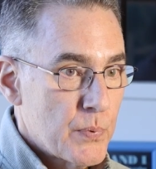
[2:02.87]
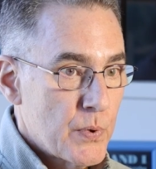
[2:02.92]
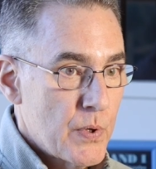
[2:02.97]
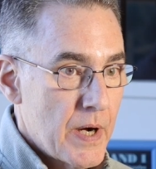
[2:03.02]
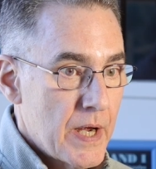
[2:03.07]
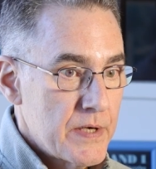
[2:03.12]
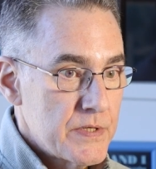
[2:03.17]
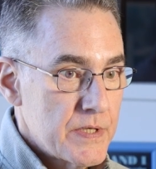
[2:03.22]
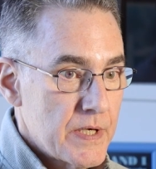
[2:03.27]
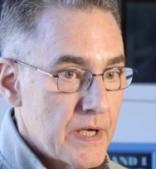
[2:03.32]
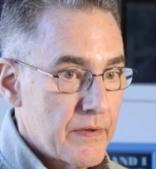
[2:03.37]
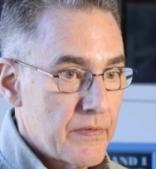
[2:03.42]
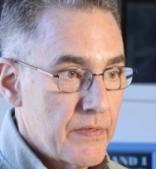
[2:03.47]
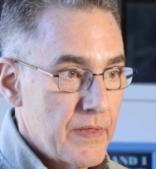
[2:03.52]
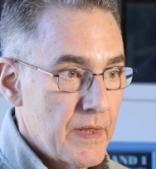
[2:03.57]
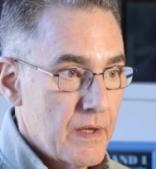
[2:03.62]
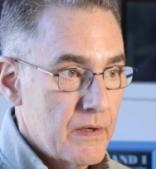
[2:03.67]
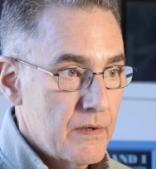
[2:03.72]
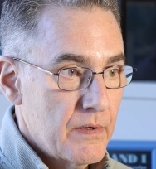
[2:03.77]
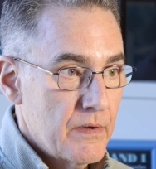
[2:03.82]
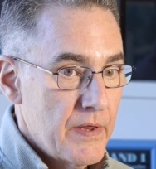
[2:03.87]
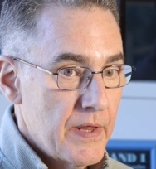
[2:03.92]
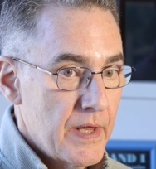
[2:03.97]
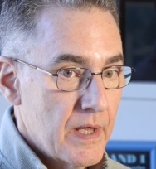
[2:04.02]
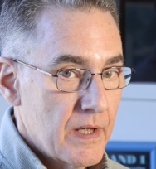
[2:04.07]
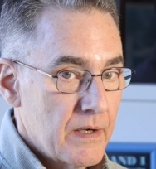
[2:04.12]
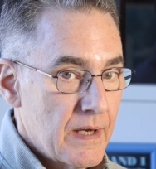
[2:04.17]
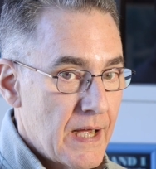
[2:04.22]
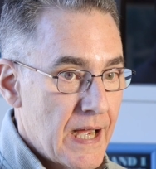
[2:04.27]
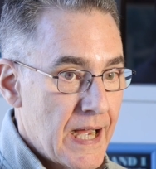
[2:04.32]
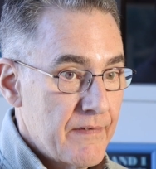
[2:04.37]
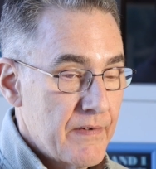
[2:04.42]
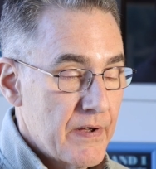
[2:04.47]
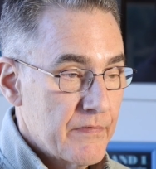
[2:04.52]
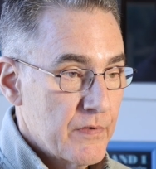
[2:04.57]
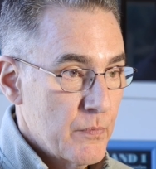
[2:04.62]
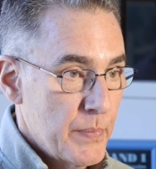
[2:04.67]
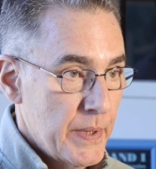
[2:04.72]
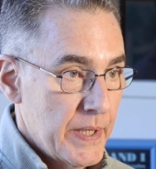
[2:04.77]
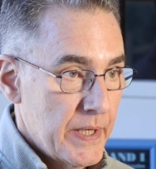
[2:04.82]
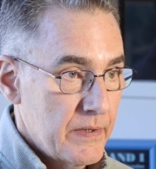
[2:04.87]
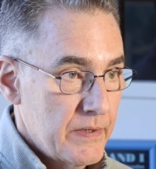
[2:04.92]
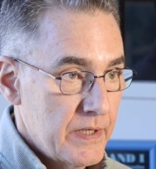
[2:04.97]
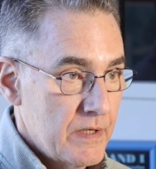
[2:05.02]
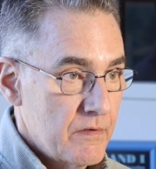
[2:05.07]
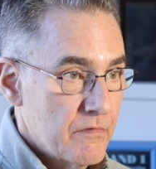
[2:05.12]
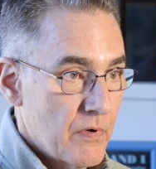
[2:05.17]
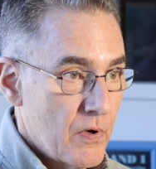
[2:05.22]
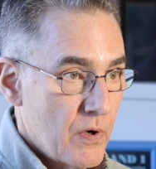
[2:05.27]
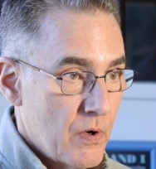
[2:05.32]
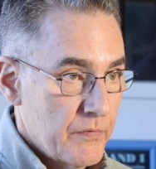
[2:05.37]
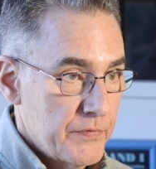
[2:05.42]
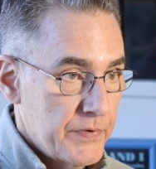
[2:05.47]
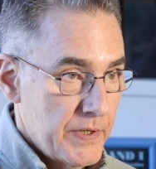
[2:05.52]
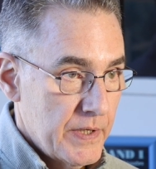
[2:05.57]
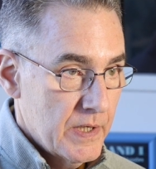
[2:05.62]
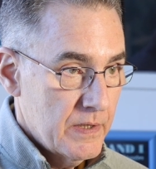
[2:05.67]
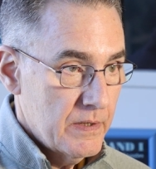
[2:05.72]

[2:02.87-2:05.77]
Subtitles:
project that I've ever been involved in.